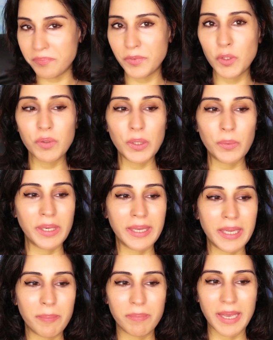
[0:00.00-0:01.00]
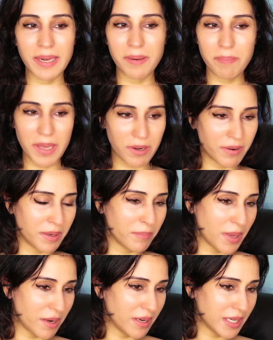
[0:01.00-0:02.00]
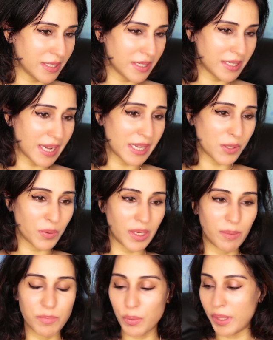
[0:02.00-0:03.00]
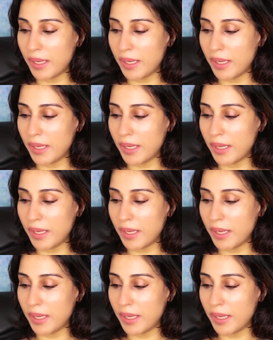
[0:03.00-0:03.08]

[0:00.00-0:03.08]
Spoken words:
You will only keep getting better and better at it as you keep doing